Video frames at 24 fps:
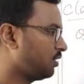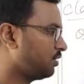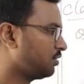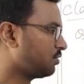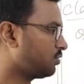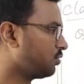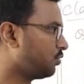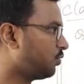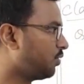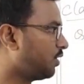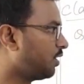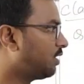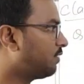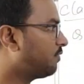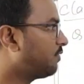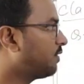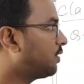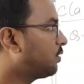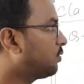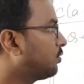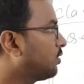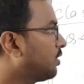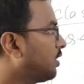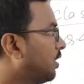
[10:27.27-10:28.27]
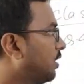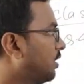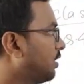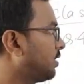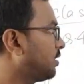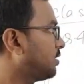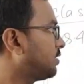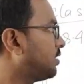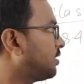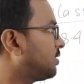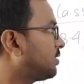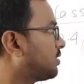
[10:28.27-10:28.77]
So whenever we get
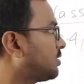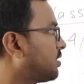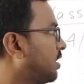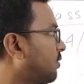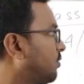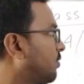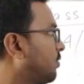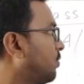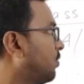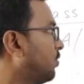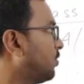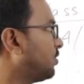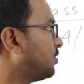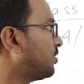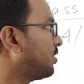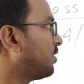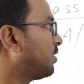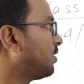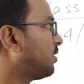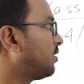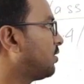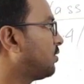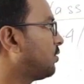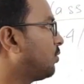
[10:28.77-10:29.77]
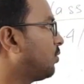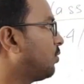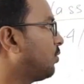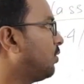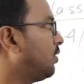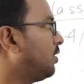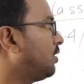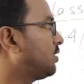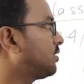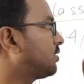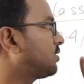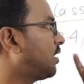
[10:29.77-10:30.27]
such type of question,
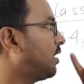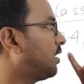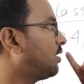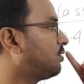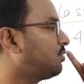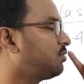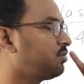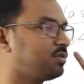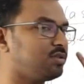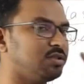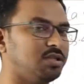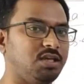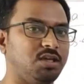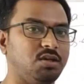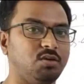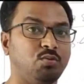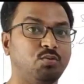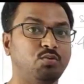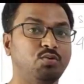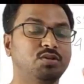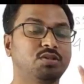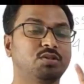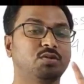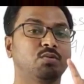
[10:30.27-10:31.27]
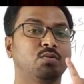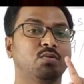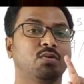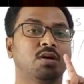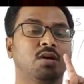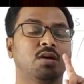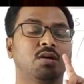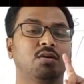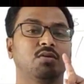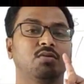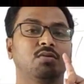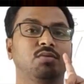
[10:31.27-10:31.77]
we'll try to see
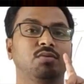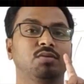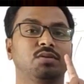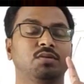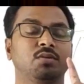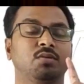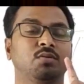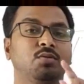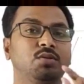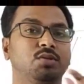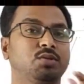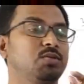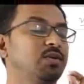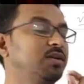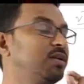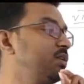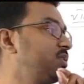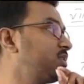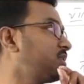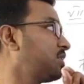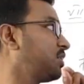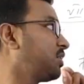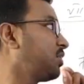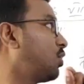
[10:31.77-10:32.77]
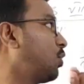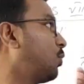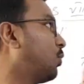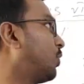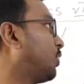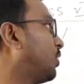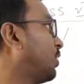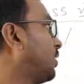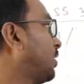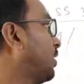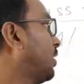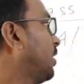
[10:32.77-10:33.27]
which one is common.
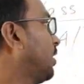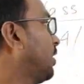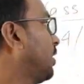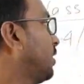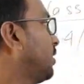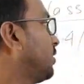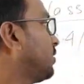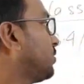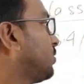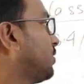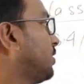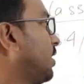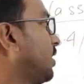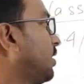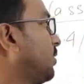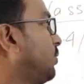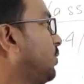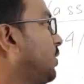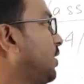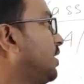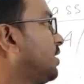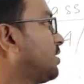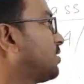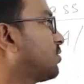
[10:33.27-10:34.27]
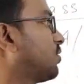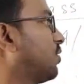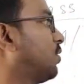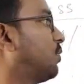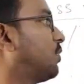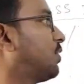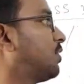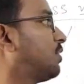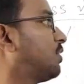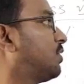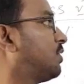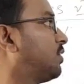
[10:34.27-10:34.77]
So here B is
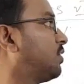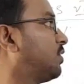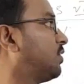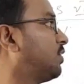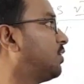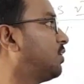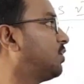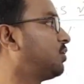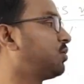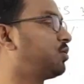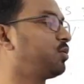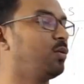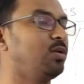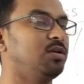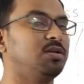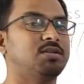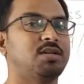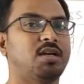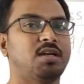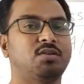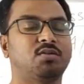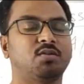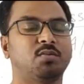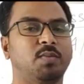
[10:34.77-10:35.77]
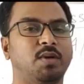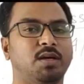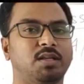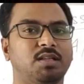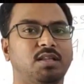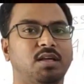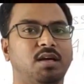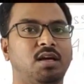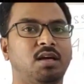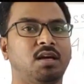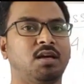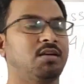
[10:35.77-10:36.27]
common. So we'll try to make
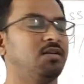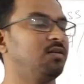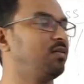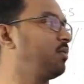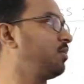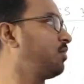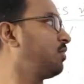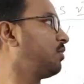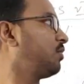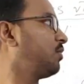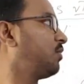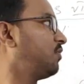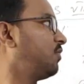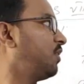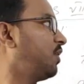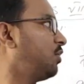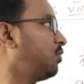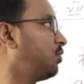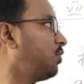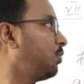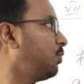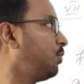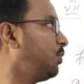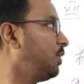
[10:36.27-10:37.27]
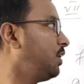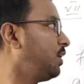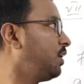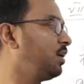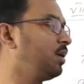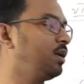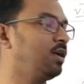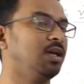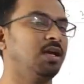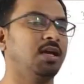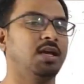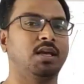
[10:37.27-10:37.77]
the value of
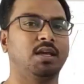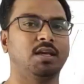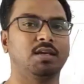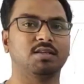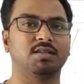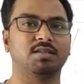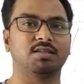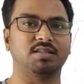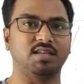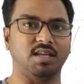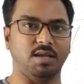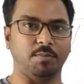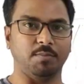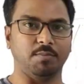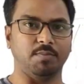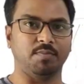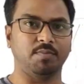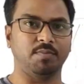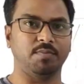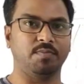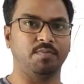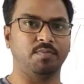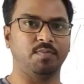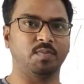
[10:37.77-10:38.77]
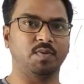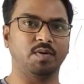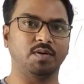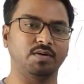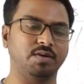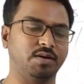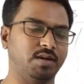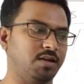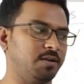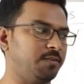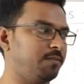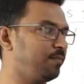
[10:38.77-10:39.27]
B same.
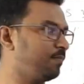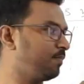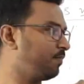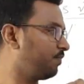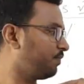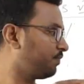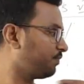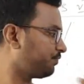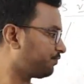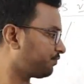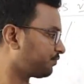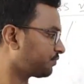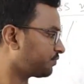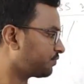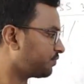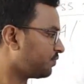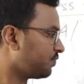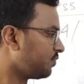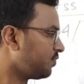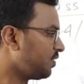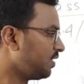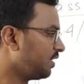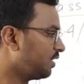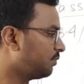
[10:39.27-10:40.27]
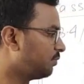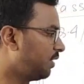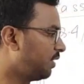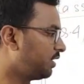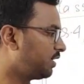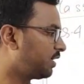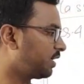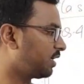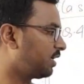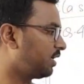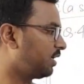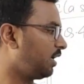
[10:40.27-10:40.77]
Okay. By
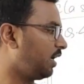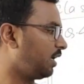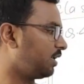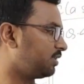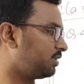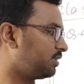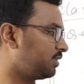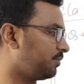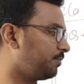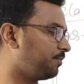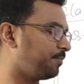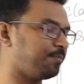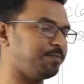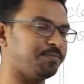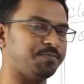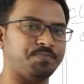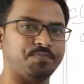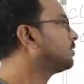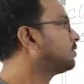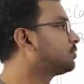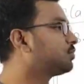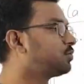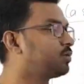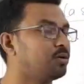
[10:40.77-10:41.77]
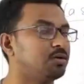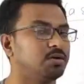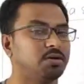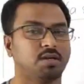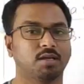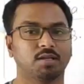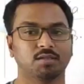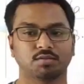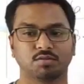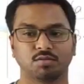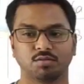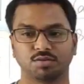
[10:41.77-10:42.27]
taking LCM. So our
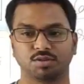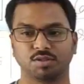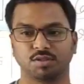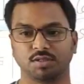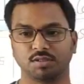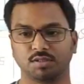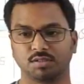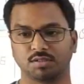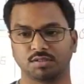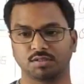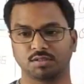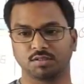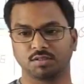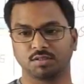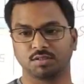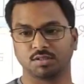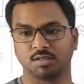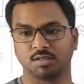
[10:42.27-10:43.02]
next question is